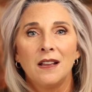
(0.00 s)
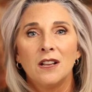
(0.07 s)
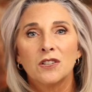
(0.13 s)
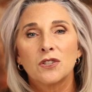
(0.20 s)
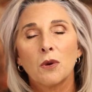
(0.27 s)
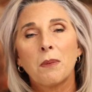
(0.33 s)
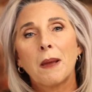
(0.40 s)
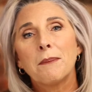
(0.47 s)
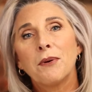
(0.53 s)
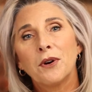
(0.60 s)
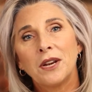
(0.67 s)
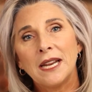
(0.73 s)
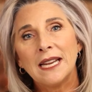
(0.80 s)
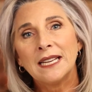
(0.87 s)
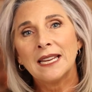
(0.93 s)
So by
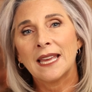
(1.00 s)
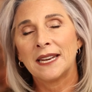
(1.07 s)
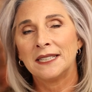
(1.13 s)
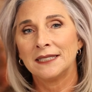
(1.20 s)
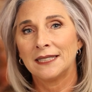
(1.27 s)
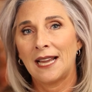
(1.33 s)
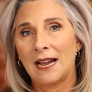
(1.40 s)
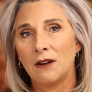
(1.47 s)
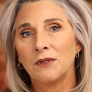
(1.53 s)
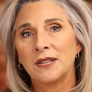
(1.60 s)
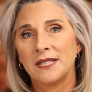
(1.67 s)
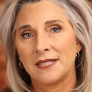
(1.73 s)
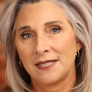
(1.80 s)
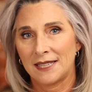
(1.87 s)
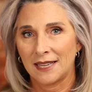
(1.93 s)
putting an
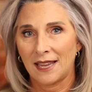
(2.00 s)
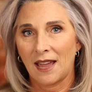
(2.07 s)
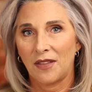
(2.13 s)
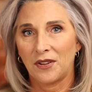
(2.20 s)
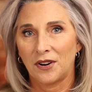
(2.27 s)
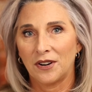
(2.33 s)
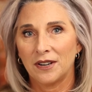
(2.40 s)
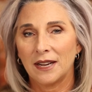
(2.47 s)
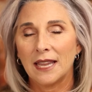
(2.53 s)
allowance together,